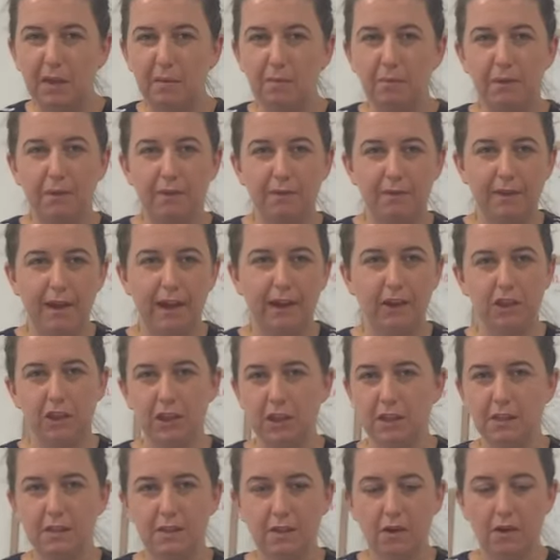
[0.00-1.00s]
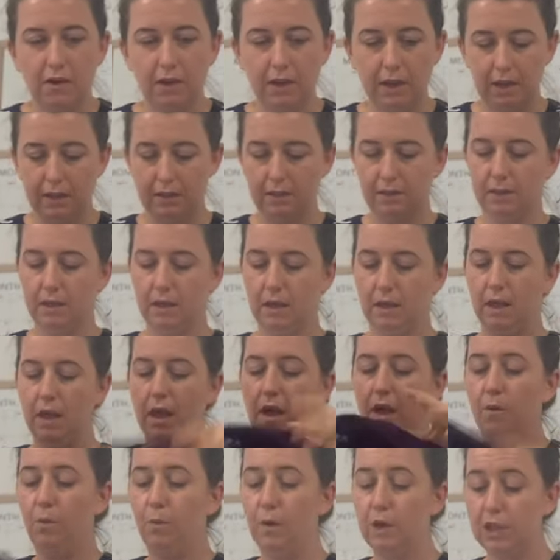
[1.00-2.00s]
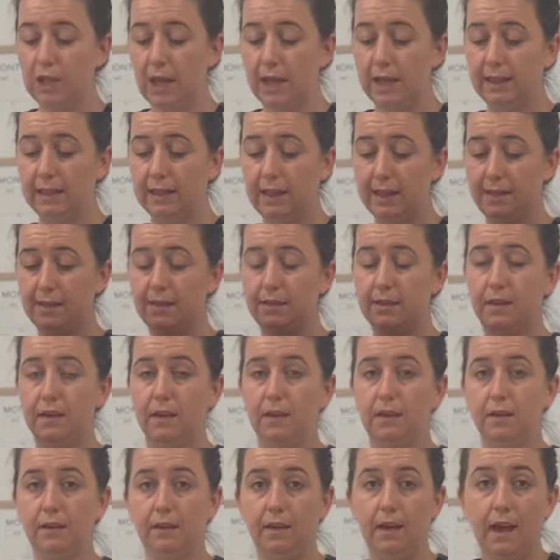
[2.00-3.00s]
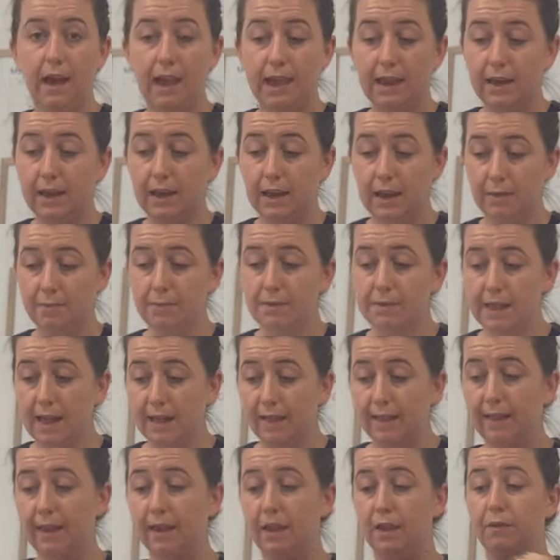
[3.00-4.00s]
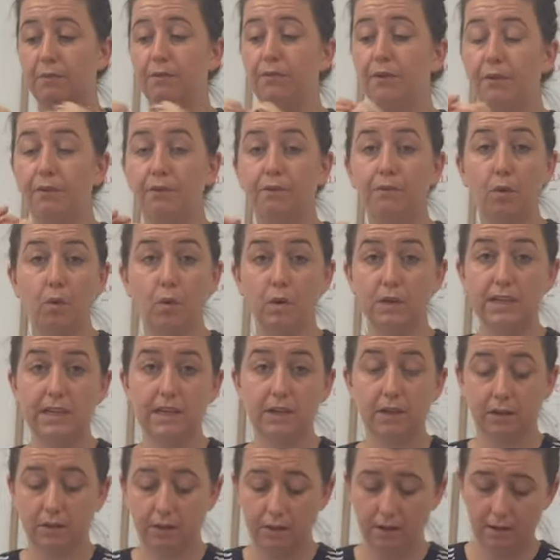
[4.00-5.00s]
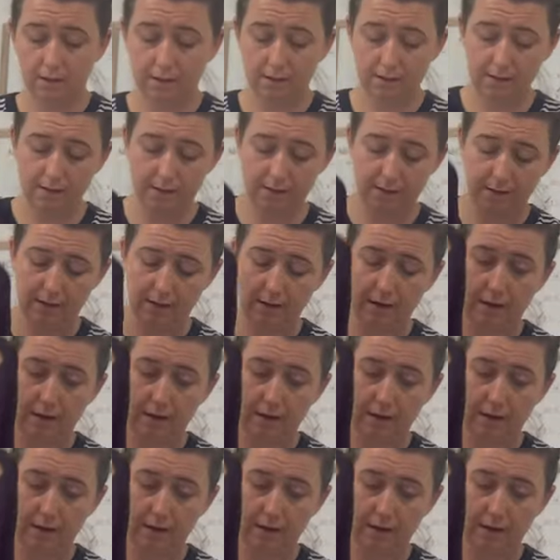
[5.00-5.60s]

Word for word: imperfections on it, which I listed. I ended up selling it for $40.